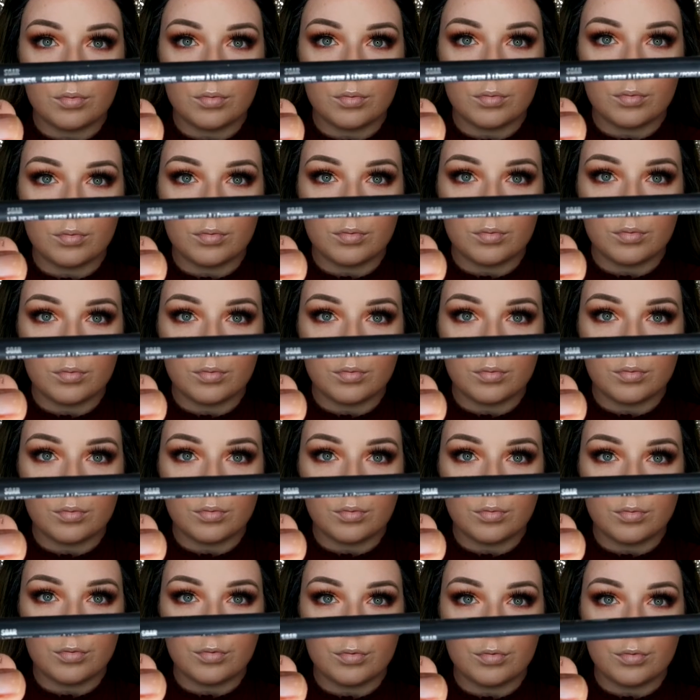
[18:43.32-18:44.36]

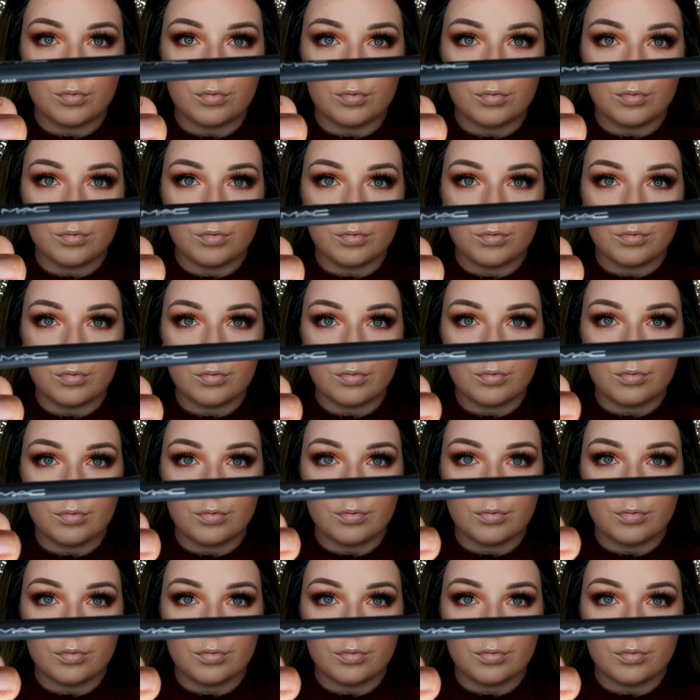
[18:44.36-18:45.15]
(no one is talking)